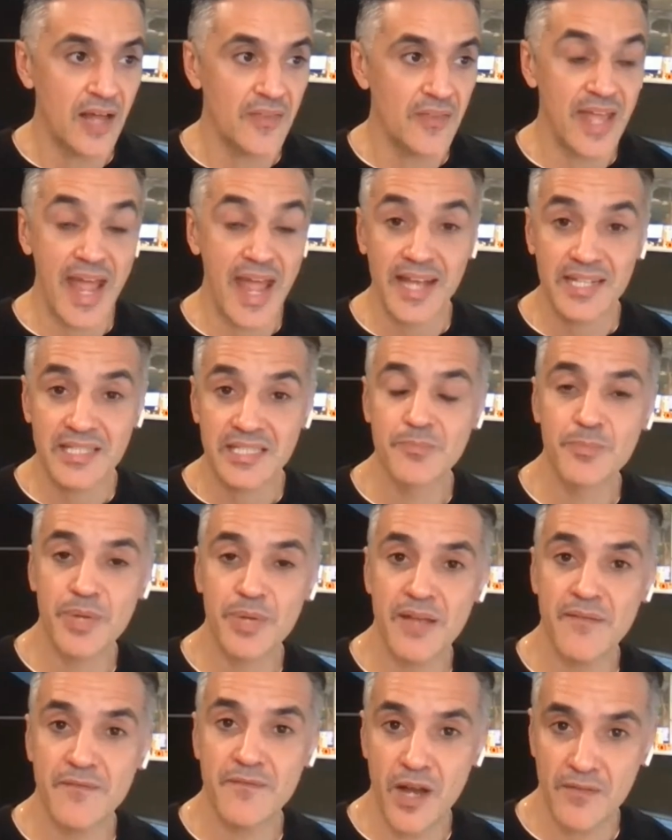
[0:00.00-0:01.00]
the
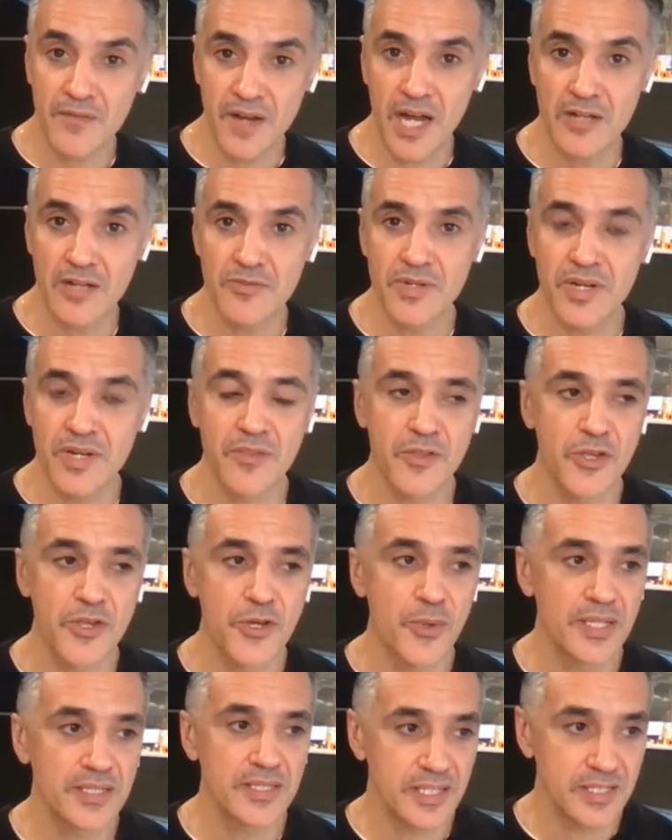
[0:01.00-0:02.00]
S&P 500 in the
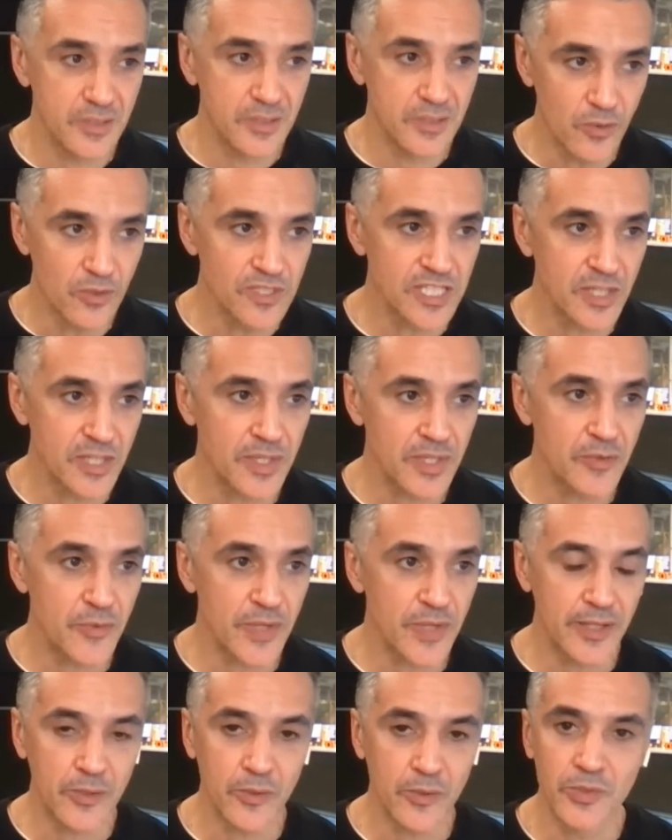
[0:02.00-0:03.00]
US is also at a
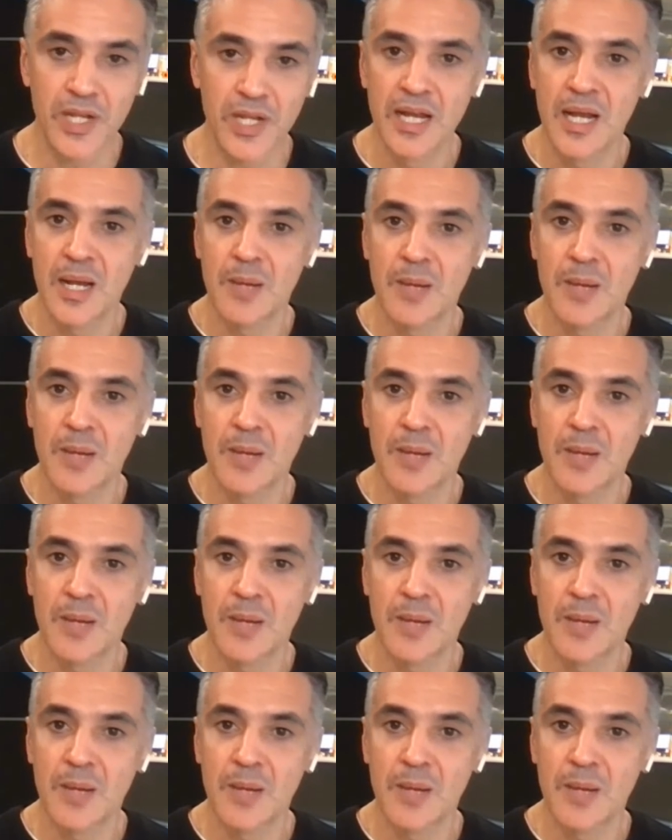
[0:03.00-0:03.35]
record,